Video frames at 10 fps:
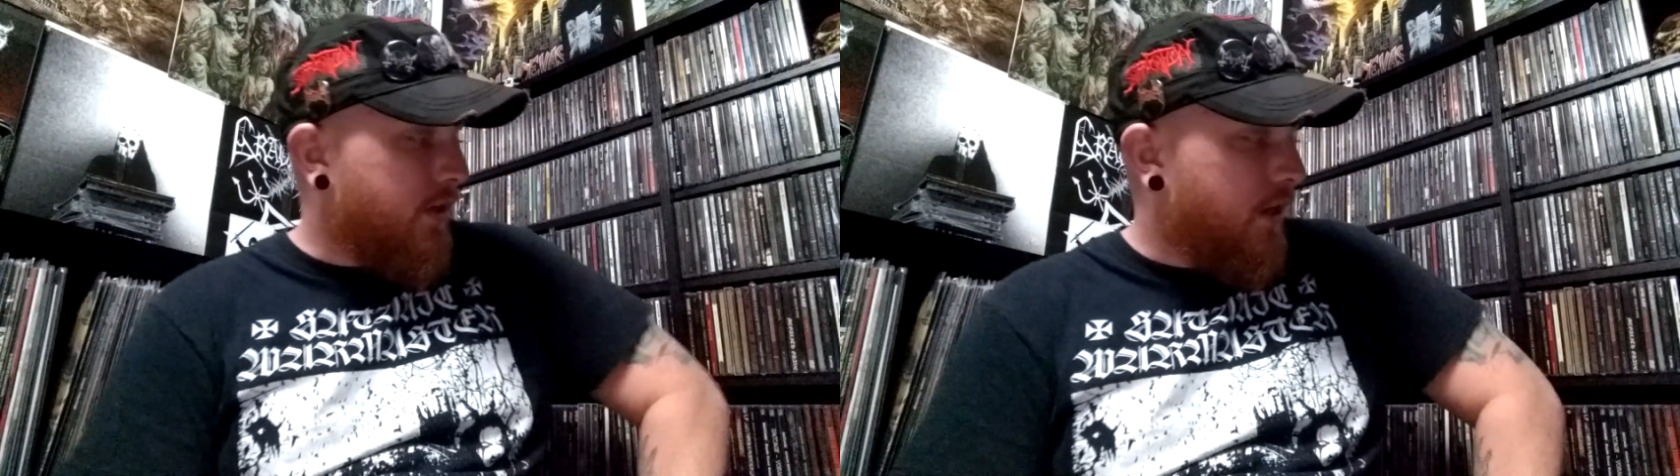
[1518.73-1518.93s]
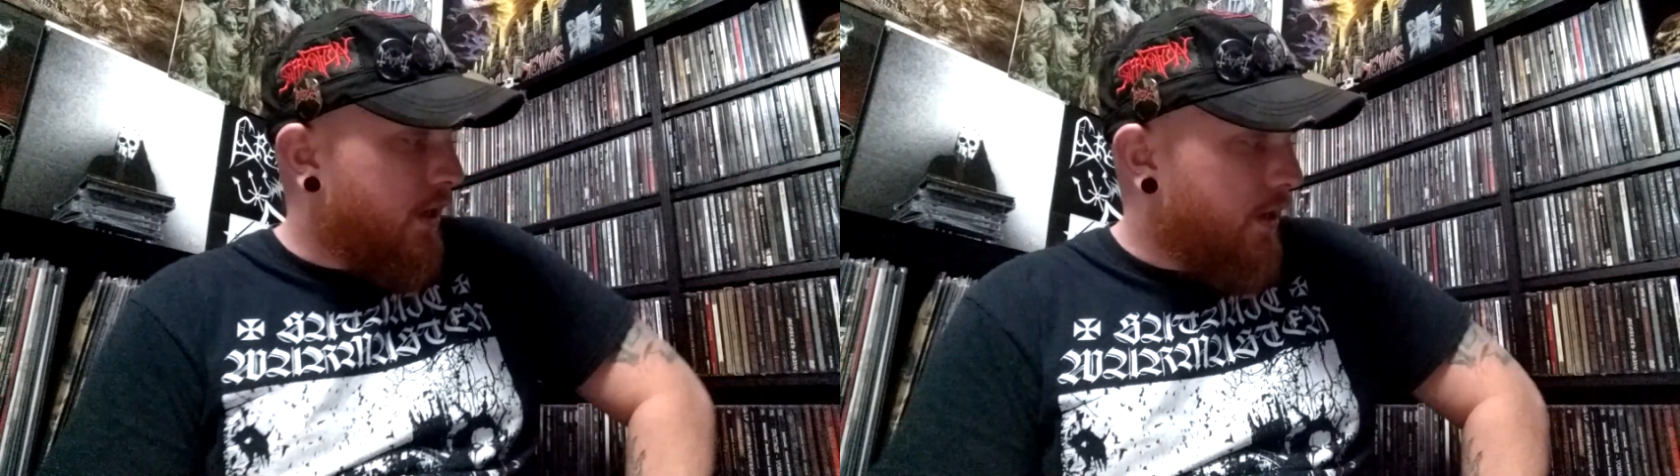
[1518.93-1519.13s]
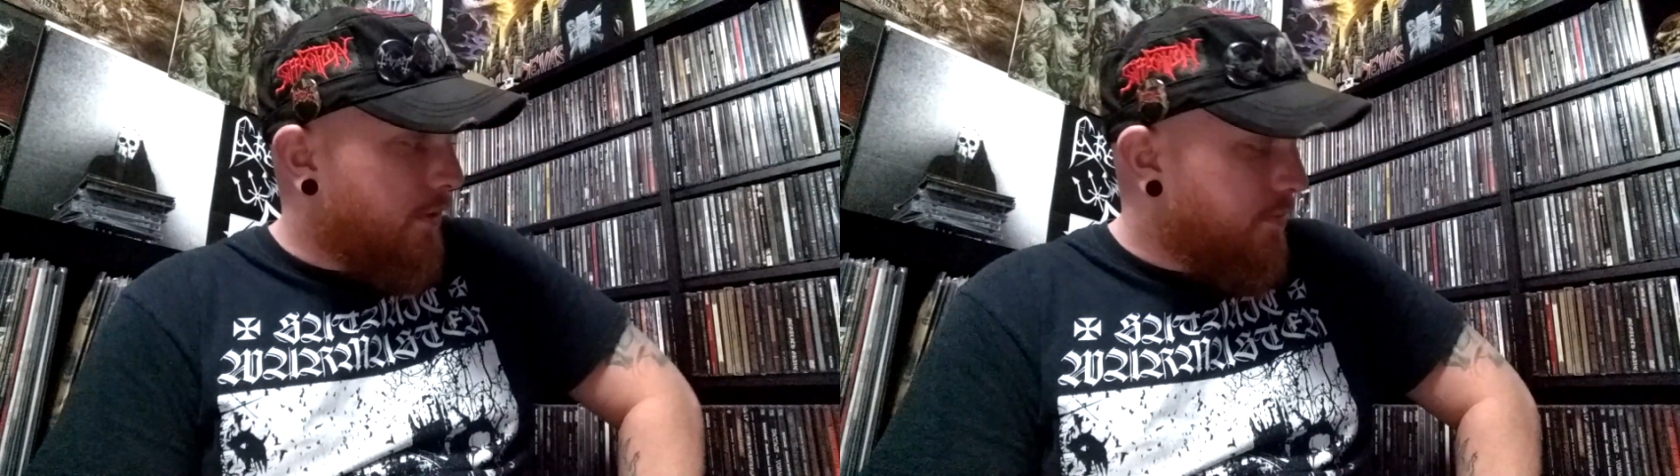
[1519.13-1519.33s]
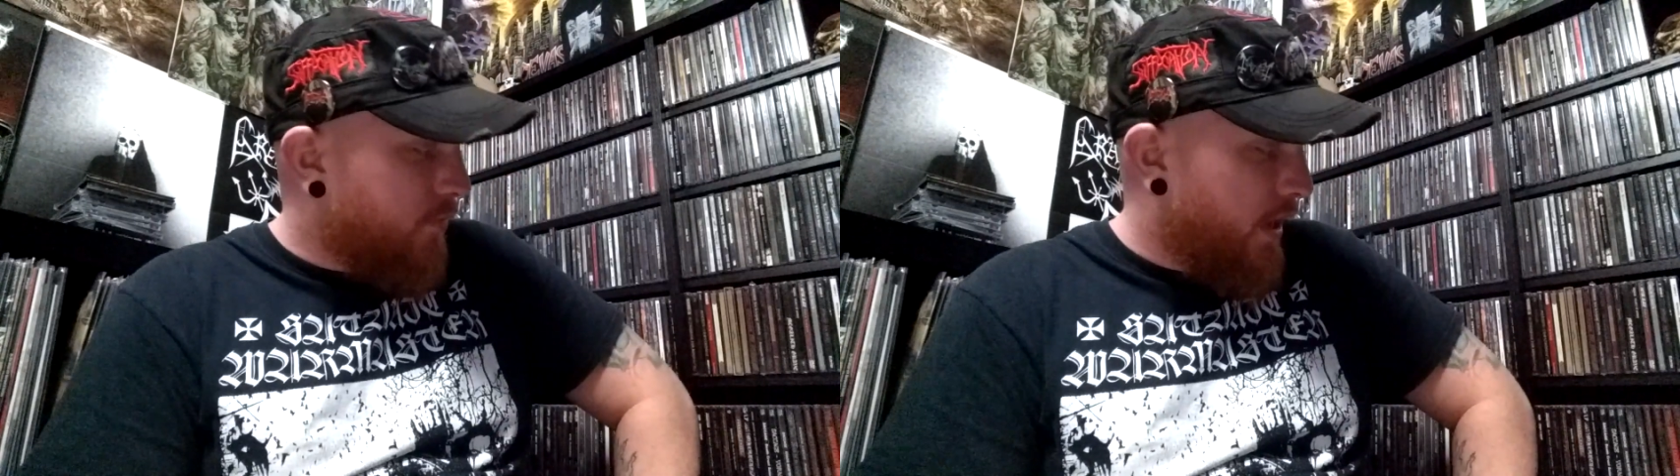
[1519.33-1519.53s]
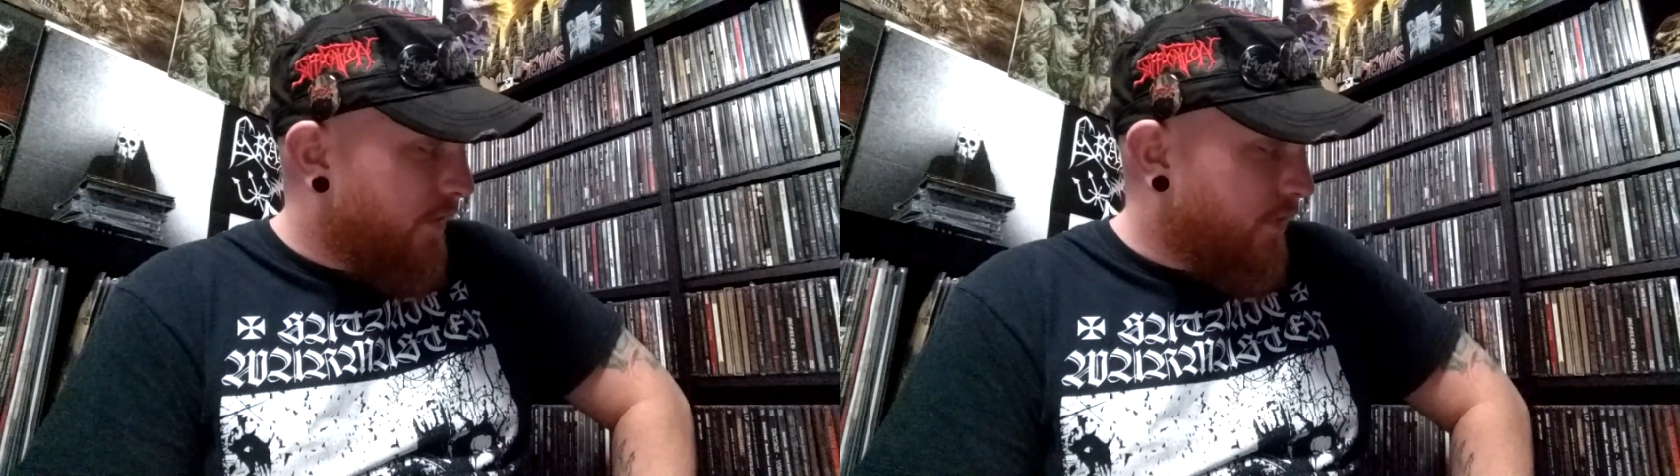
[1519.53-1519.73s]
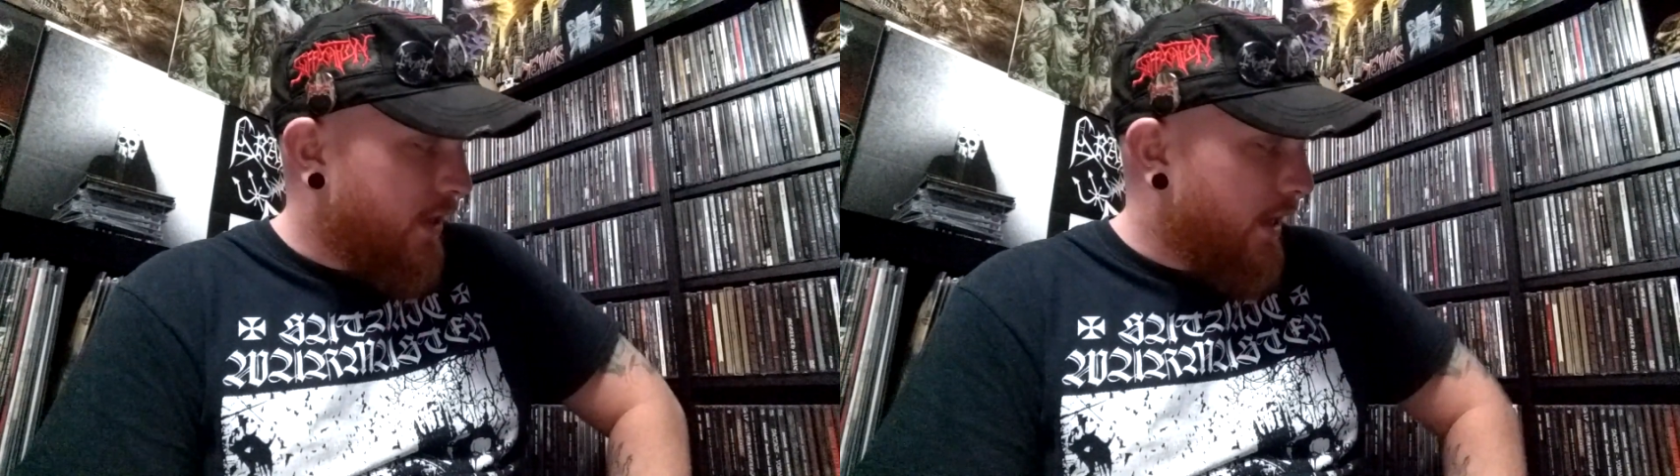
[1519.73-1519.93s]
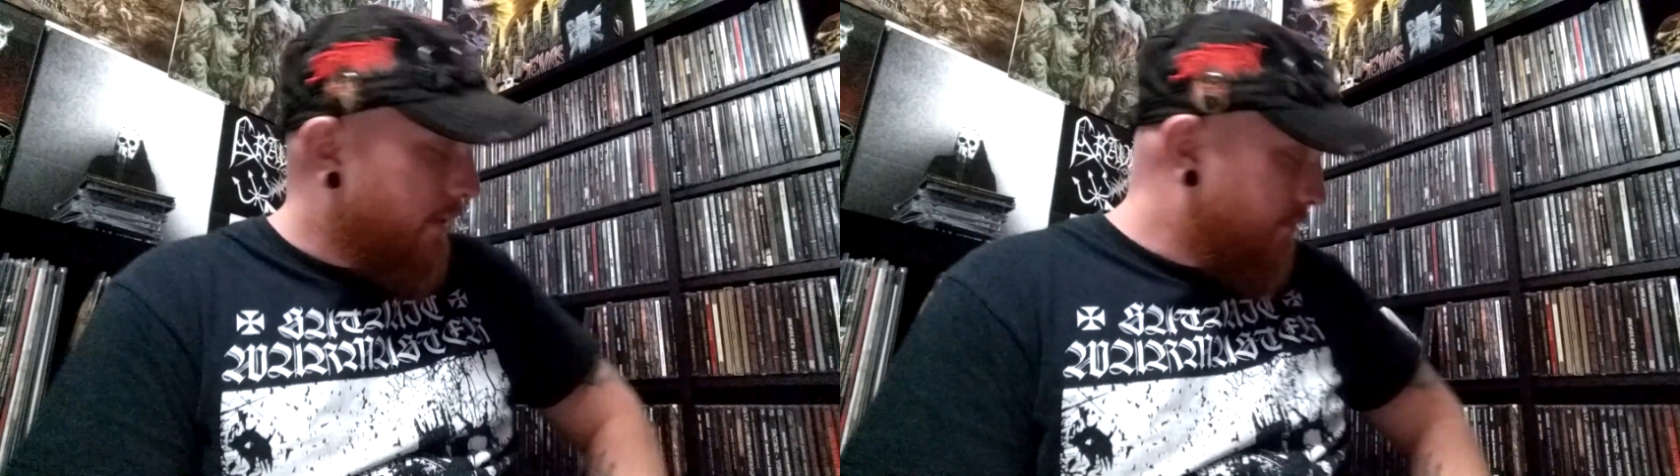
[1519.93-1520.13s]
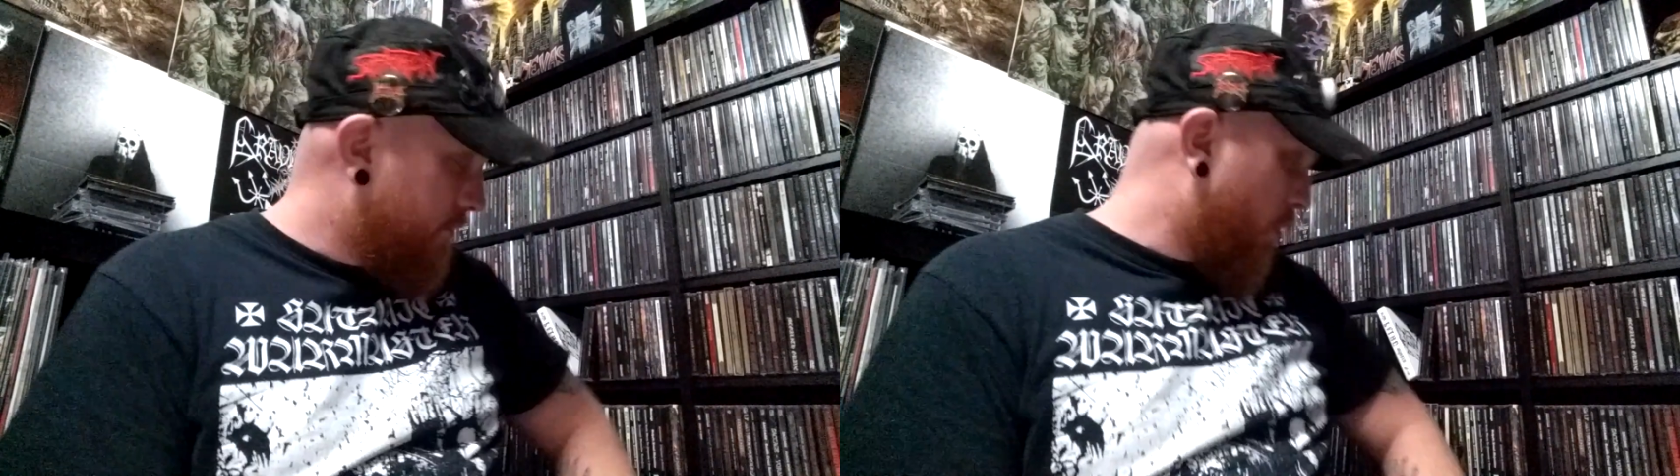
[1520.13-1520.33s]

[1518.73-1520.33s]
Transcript: I'm going to have to kind of